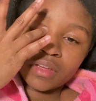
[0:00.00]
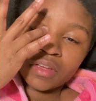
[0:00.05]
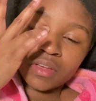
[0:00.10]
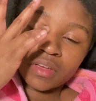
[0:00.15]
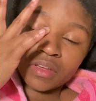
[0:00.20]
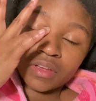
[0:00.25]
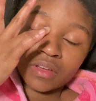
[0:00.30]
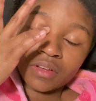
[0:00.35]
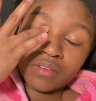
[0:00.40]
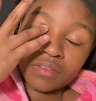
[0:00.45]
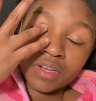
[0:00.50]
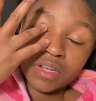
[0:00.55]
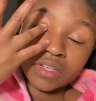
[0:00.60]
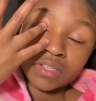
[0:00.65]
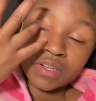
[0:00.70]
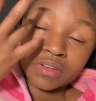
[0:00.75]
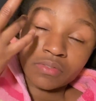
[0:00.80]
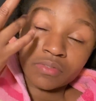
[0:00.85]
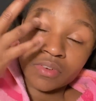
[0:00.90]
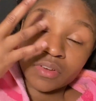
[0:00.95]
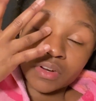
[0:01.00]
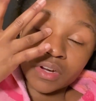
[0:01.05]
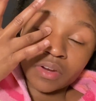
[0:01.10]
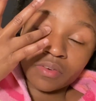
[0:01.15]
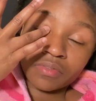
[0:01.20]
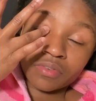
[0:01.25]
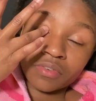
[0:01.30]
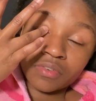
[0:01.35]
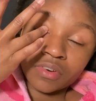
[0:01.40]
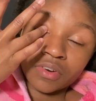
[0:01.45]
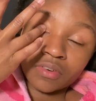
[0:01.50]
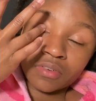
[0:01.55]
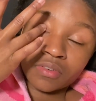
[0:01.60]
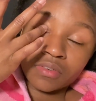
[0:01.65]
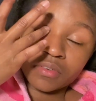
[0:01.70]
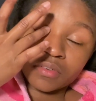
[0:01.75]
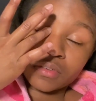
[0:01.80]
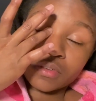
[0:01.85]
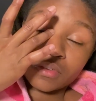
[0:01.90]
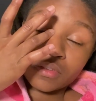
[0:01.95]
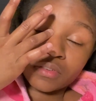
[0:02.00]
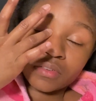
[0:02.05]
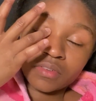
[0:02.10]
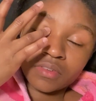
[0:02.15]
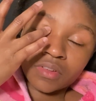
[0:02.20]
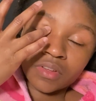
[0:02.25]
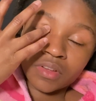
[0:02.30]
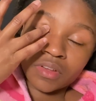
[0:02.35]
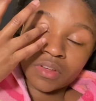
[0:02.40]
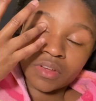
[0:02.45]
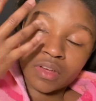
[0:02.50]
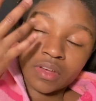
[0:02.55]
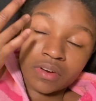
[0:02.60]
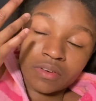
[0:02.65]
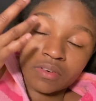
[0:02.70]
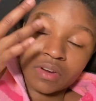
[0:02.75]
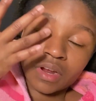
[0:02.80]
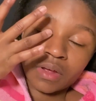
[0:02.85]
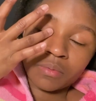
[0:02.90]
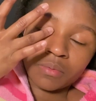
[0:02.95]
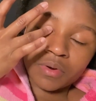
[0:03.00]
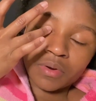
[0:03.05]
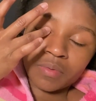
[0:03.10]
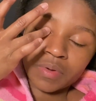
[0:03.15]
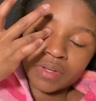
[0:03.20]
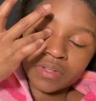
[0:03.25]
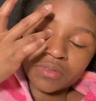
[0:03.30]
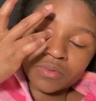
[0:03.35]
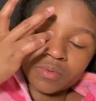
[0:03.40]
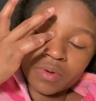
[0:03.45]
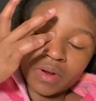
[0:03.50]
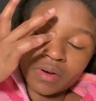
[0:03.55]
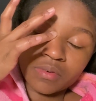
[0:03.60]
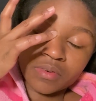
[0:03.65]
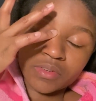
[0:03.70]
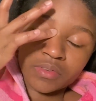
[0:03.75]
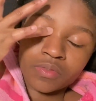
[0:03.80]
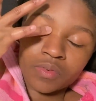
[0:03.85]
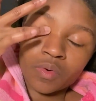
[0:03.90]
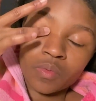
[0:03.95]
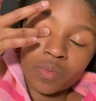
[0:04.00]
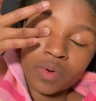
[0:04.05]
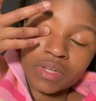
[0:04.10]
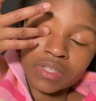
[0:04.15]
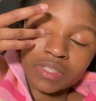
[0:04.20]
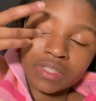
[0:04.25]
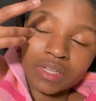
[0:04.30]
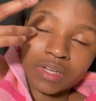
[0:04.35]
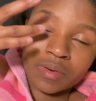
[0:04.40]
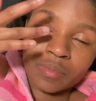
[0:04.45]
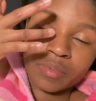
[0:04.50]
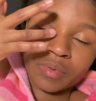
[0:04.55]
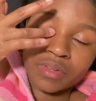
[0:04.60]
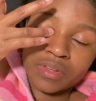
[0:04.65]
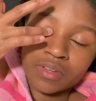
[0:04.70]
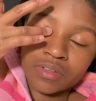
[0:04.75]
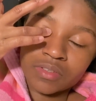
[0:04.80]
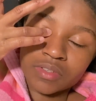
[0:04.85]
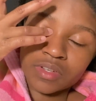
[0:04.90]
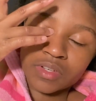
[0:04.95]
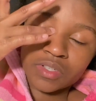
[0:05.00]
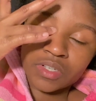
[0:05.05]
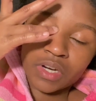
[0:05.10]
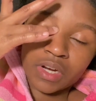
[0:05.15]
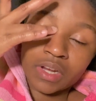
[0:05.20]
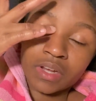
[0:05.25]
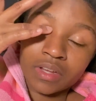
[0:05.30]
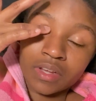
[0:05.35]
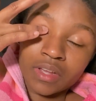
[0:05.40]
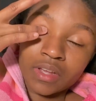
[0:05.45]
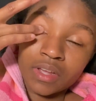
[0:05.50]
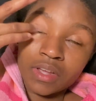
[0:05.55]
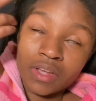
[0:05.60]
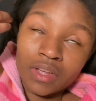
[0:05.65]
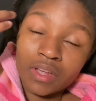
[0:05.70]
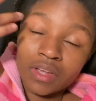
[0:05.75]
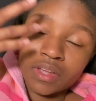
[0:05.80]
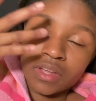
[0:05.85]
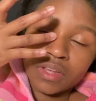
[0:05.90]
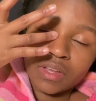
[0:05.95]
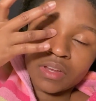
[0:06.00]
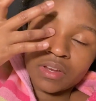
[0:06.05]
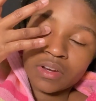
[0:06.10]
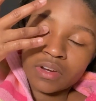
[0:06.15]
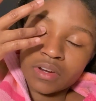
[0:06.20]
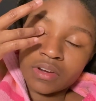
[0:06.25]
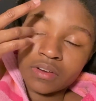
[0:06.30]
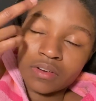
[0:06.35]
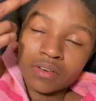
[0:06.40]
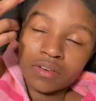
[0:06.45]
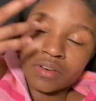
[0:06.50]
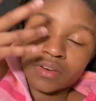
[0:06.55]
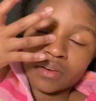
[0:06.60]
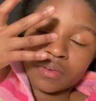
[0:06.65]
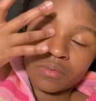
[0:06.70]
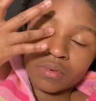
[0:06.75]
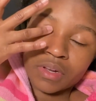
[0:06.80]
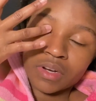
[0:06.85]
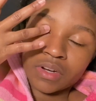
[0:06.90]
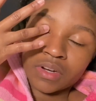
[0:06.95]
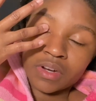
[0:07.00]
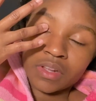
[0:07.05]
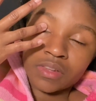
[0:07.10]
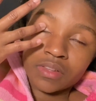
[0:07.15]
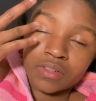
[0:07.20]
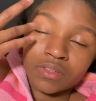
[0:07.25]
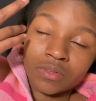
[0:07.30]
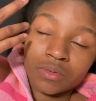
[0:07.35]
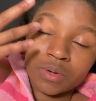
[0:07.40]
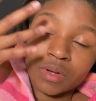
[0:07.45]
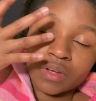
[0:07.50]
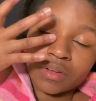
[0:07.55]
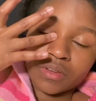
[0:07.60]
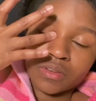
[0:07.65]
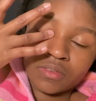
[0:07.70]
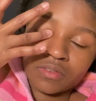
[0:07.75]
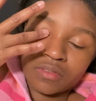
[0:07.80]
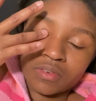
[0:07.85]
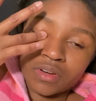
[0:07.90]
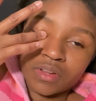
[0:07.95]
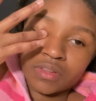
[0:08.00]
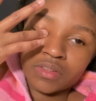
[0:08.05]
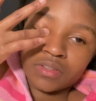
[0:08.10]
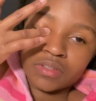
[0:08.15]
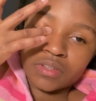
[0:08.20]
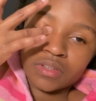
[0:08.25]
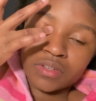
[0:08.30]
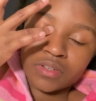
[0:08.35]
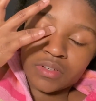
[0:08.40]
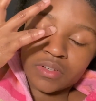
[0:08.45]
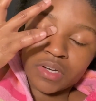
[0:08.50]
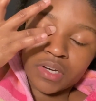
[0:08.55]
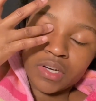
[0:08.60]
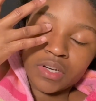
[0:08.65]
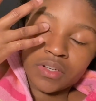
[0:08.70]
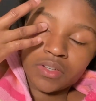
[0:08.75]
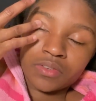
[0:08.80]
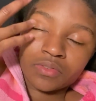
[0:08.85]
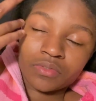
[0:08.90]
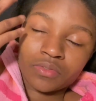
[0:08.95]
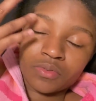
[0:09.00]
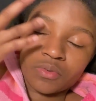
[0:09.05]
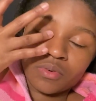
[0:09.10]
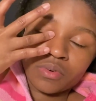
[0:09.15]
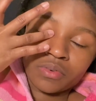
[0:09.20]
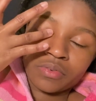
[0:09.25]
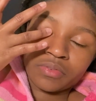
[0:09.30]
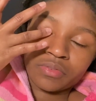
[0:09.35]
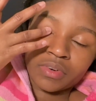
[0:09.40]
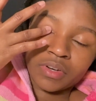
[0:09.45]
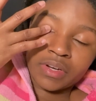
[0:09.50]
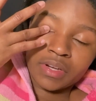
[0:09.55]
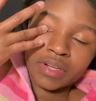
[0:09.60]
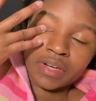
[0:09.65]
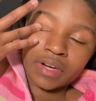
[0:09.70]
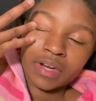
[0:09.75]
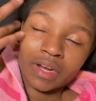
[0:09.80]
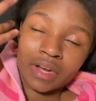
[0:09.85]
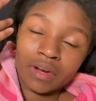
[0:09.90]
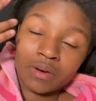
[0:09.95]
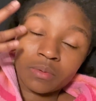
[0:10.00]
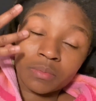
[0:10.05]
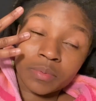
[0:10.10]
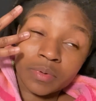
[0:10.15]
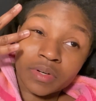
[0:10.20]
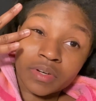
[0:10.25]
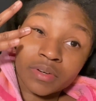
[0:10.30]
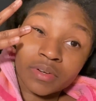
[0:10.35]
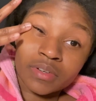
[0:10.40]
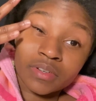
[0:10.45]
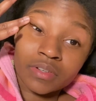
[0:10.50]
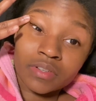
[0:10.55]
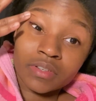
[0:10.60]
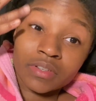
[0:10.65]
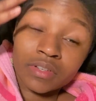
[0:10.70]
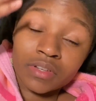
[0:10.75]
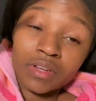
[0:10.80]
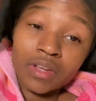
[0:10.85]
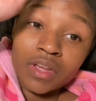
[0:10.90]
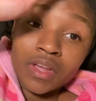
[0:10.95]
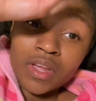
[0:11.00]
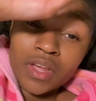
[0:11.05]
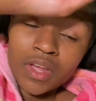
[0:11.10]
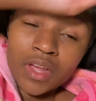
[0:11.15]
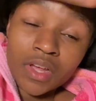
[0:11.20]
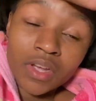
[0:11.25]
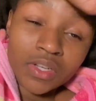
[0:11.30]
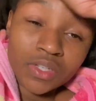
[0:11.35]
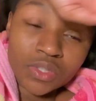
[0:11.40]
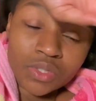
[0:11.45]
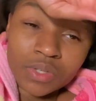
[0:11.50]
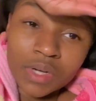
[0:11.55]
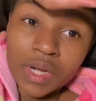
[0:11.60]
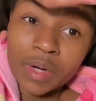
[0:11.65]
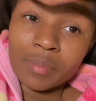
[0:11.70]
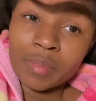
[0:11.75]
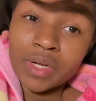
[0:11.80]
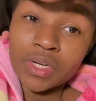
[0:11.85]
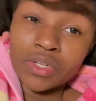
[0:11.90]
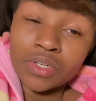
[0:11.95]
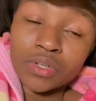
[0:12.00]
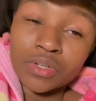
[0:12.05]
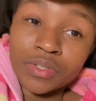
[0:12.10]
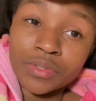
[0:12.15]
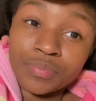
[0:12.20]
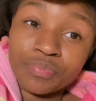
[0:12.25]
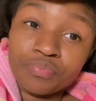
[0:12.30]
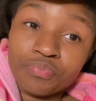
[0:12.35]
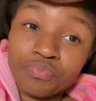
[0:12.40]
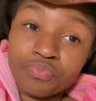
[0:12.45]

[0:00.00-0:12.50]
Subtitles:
And I don't have time for all that, for real. Like, I do not want to wait 2 hours for one set of pillows to dry. Then wait another 2 hours for the other set to dry. That's 4 freaking hours. Because you got to make sure